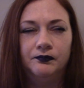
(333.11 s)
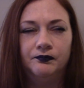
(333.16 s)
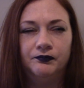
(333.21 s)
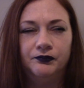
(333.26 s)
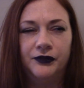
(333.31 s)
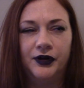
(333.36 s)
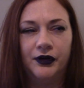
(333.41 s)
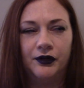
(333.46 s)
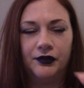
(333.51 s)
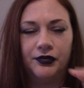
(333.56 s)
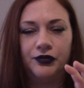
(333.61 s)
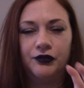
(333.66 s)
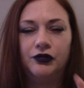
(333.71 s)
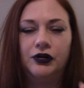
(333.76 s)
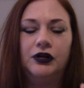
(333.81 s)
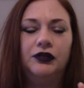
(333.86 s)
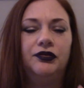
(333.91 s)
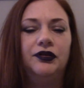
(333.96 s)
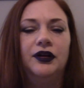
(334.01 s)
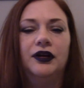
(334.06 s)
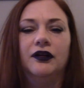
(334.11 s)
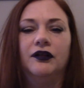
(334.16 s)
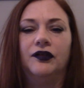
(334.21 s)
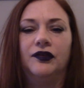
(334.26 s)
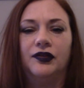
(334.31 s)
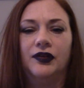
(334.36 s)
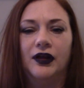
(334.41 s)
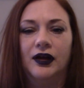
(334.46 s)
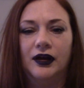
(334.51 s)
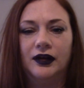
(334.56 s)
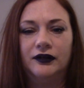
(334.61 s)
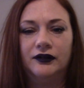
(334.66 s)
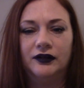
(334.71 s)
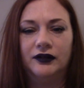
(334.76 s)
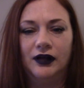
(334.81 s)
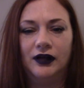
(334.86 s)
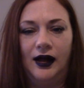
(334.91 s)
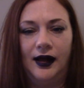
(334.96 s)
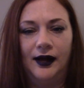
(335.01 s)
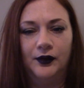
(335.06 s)
there are three things that
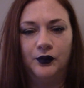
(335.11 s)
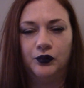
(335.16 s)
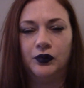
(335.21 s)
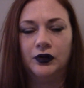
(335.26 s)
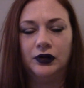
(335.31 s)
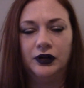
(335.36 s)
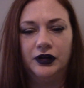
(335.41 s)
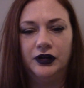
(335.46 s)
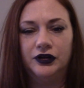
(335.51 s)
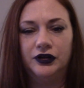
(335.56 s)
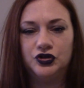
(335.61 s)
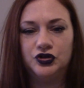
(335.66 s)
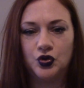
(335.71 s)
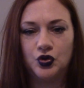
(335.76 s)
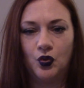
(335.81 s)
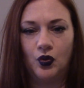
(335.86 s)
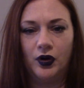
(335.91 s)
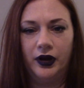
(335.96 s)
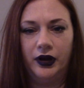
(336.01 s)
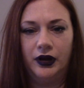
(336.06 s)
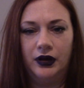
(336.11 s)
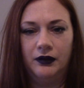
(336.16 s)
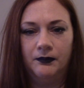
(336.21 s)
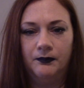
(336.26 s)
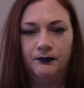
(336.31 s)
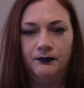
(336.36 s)
I really enjoy,